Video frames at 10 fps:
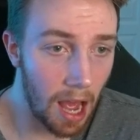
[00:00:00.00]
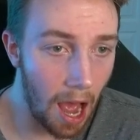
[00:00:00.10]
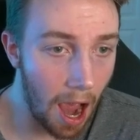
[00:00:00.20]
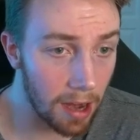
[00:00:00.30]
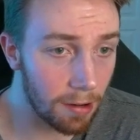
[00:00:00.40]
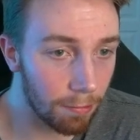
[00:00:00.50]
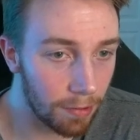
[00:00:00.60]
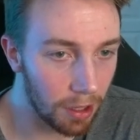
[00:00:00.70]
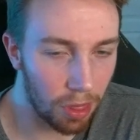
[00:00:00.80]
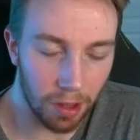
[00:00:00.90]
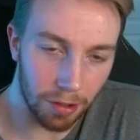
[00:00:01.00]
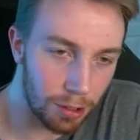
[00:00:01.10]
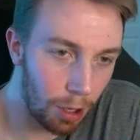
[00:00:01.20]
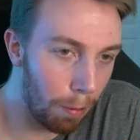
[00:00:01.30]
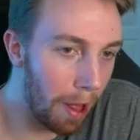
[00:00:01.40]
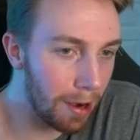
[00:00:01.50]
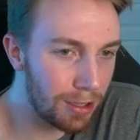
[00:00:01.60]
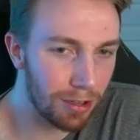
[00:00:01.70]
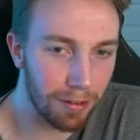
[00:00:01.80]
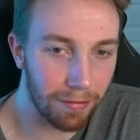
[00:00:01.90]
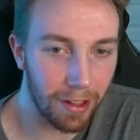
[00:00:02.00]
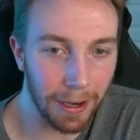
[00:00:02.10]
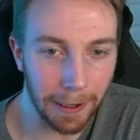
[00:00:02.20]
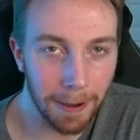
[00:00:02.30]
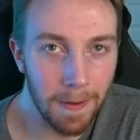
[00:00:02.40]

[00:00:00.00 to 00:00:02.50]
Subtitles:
I don't really think those two players should have, like,